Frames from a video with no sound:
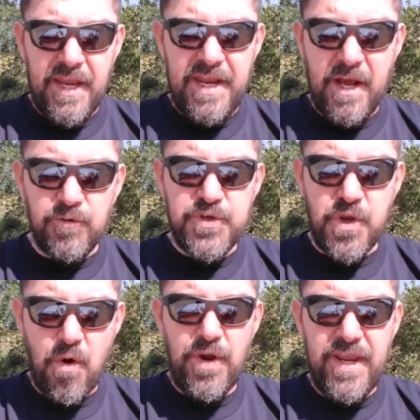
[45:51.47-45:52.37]
you know,
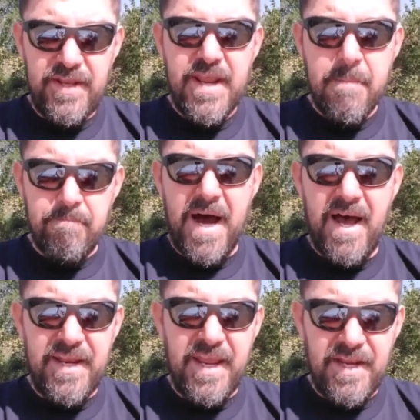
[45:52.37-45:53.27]
sowing
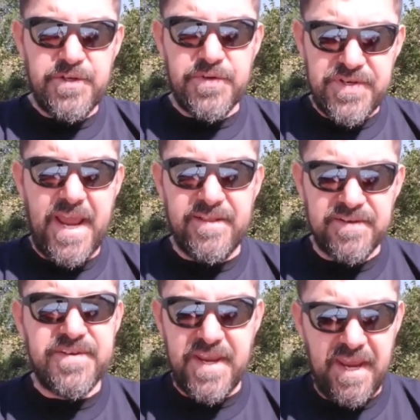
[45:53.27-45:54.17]
money into
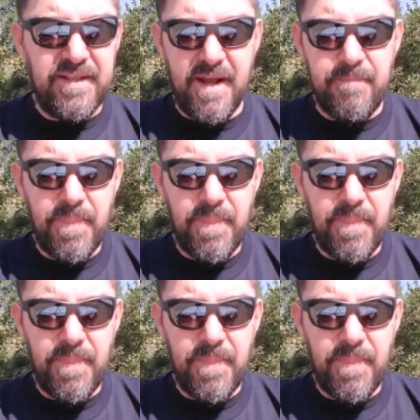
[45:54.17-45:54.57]
Satan's kingdom,